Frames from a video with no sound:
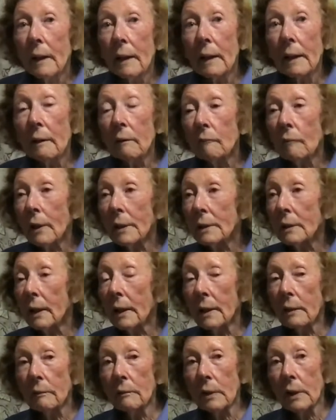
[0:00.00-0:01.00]
He
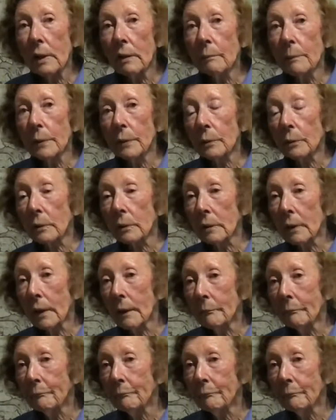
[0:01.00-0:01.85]
built